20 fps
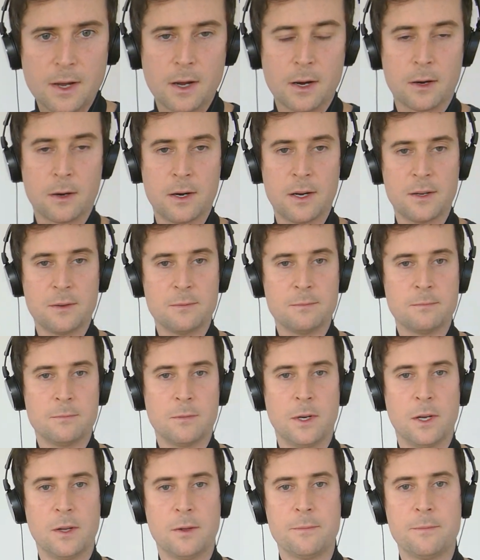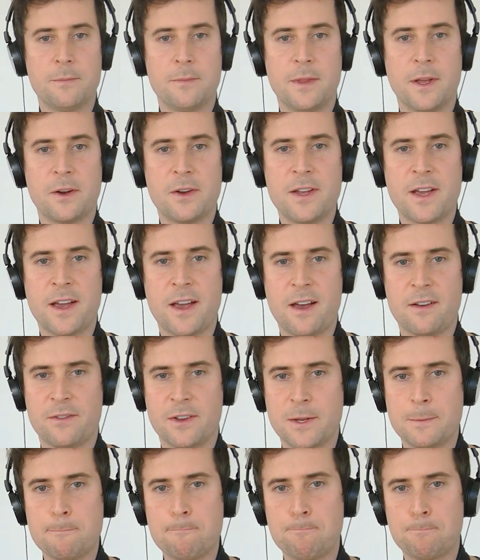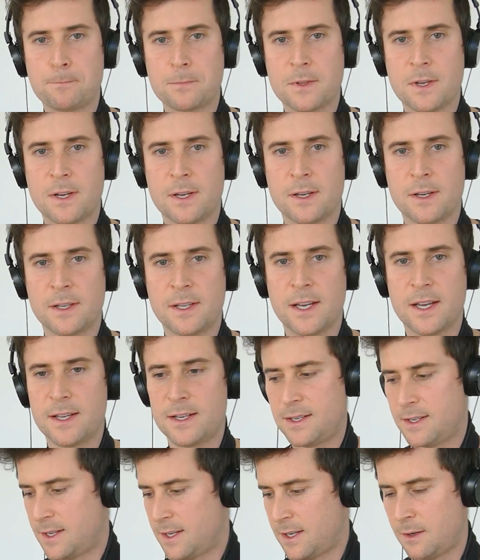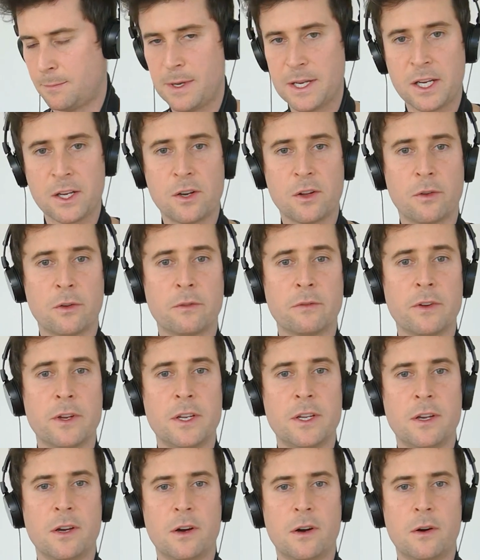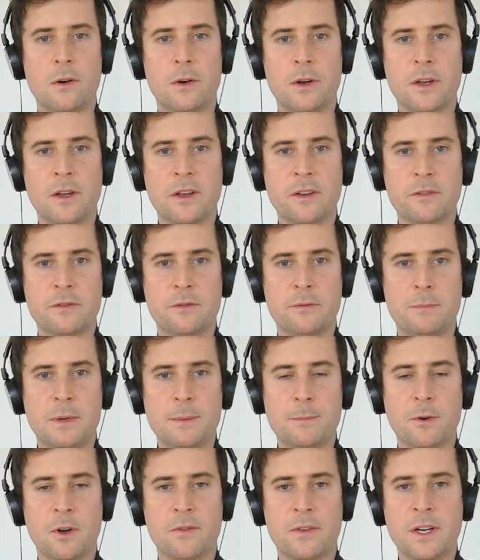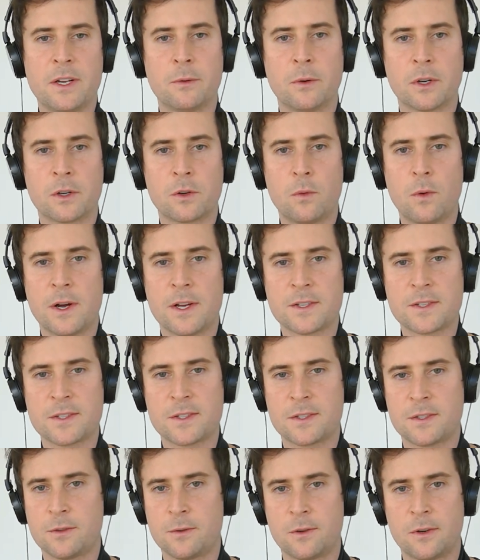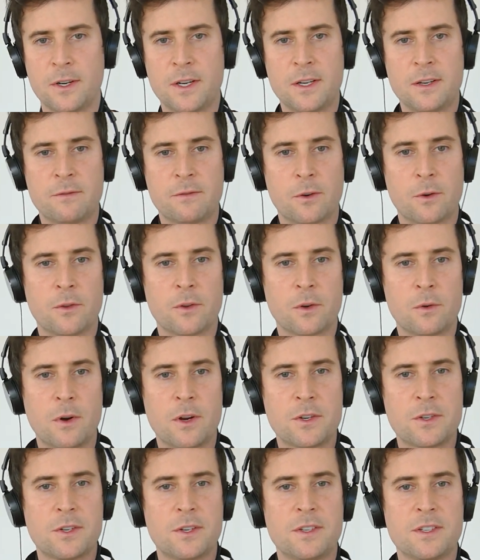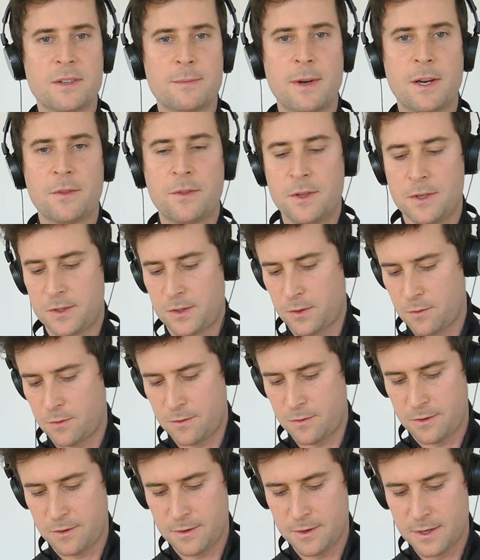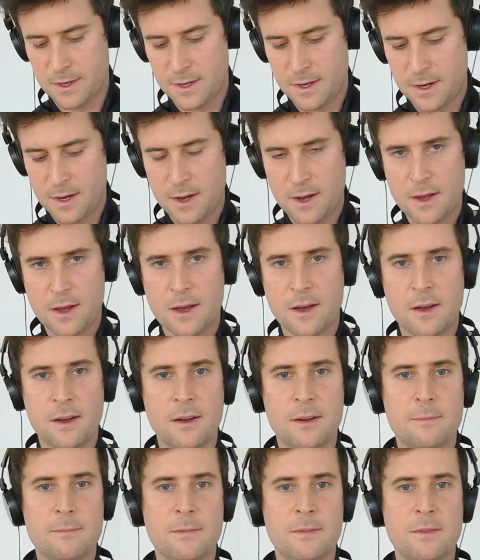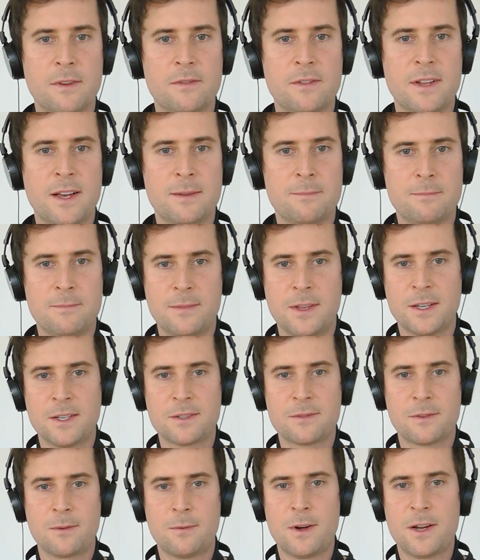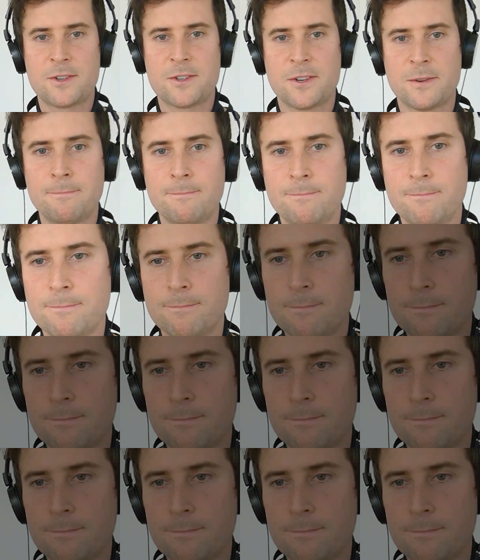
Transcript: All right, well, there you have it. Again, I'll make another video if people have any requests or any further questions about this horn. If not, thanks for watching.